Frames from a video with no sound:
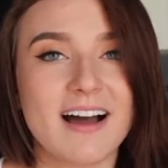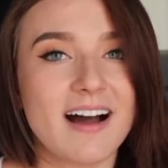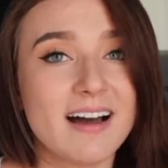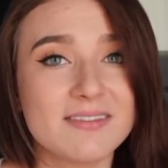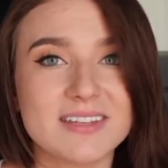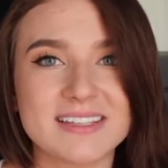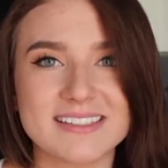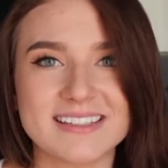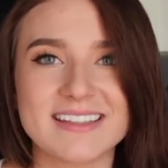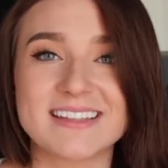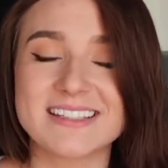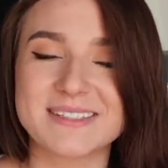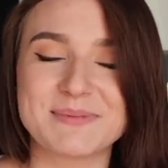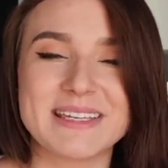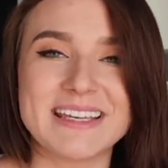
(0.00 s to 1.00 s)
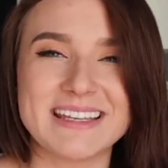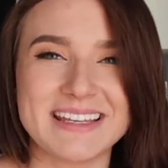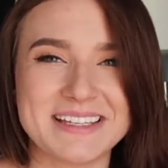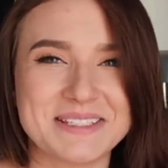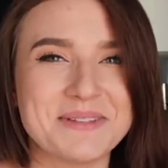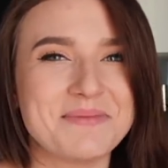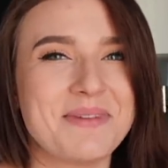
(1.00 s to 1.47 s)
obviously this
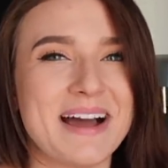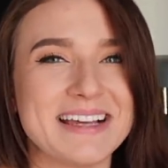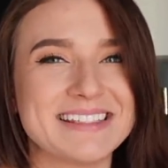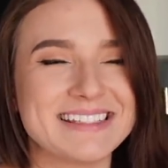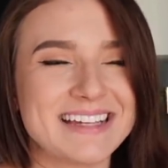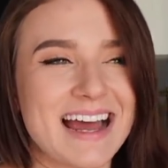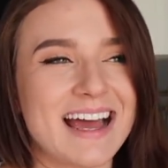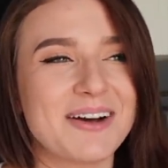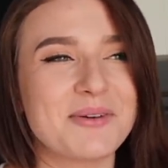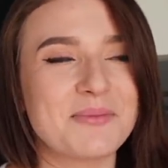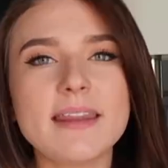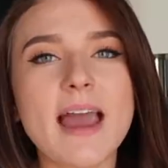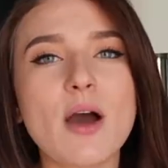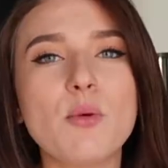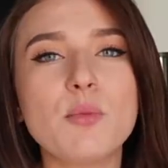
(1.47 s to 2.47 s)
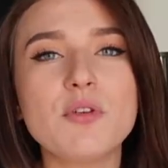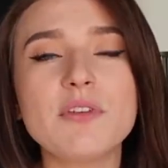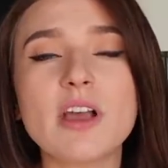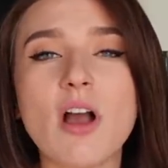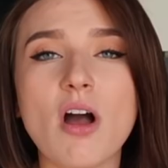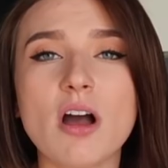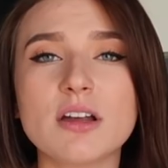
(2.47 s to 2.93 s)
bikini isn't my style. Now
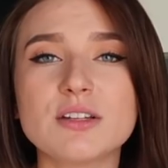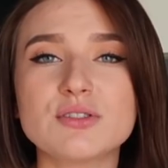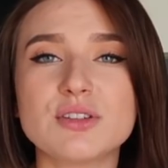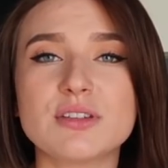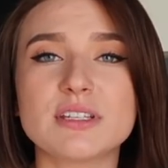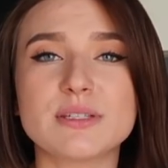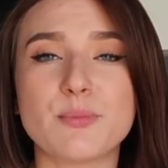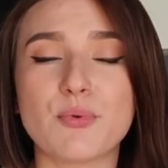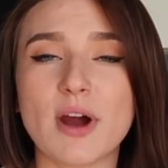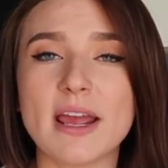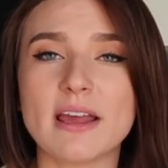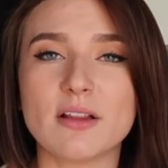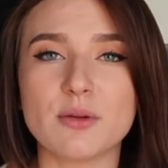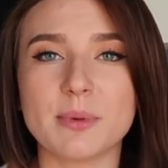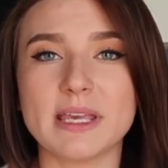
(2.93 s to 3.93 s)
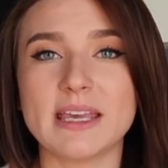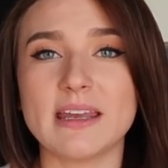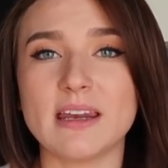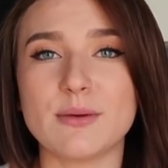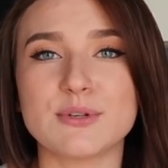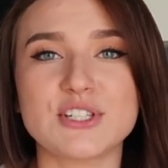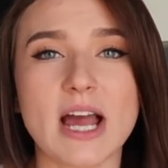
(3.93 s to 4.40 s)
moving on to this bright yellow
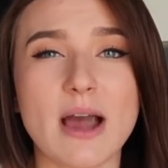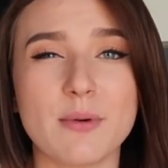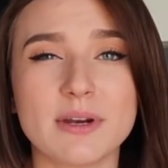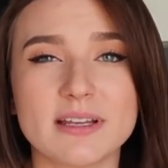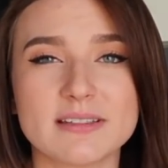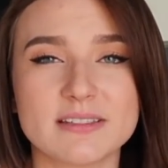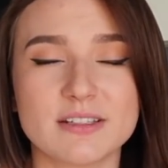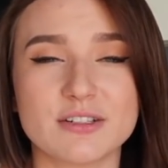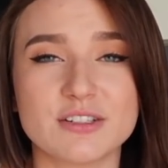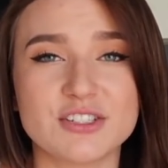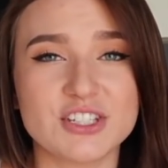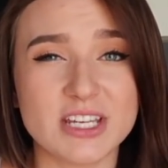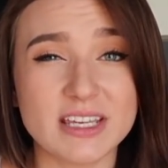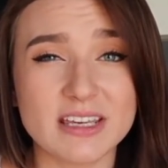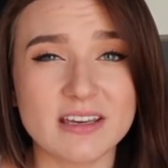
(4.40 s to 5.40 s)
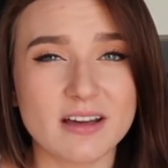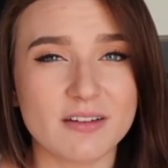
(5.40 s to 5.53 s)
bikini, which I would consider cheeky